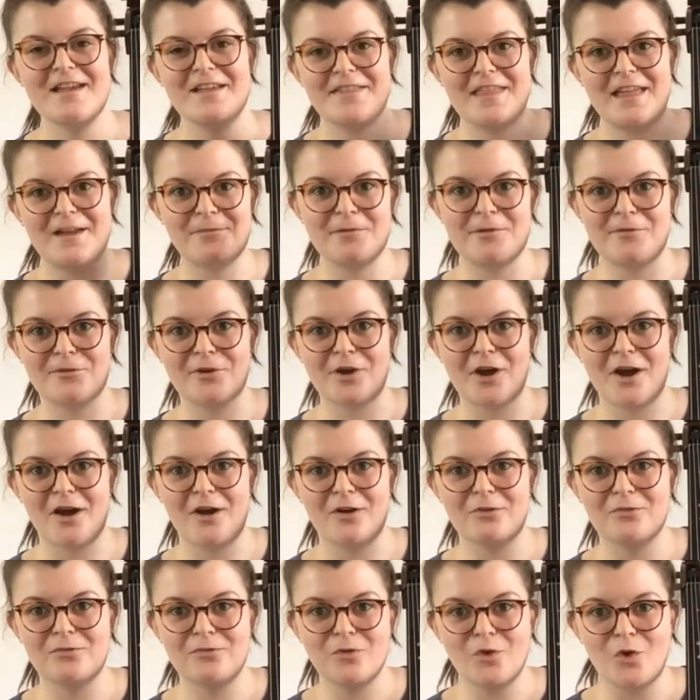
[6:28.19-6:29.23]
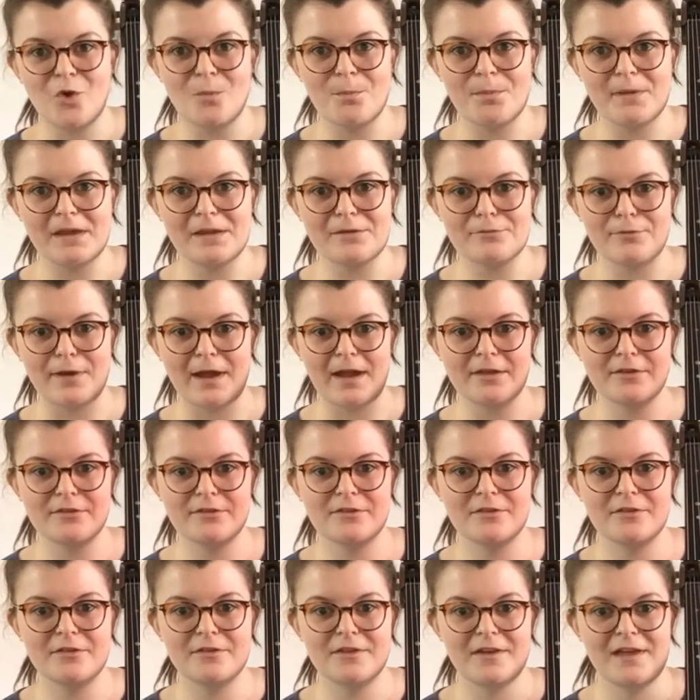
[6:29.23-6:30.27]
Then we've got our 4 beat
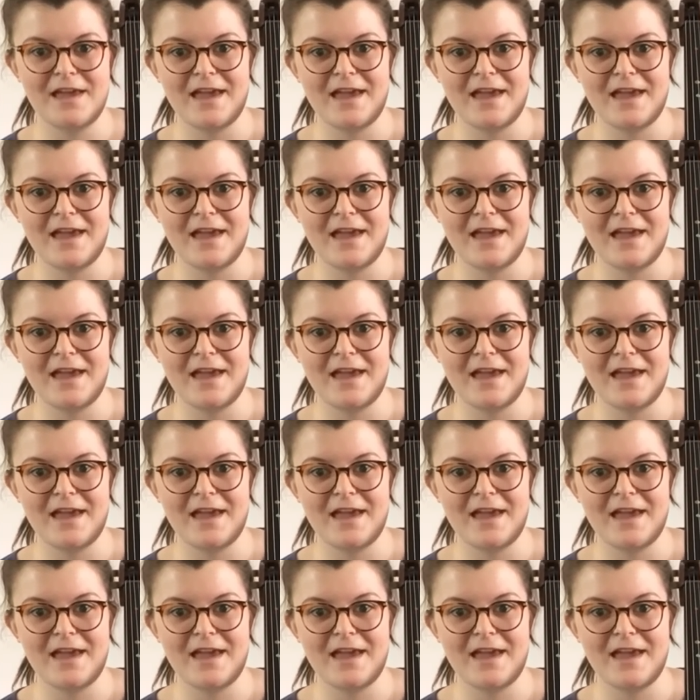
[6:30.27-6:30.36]
rest,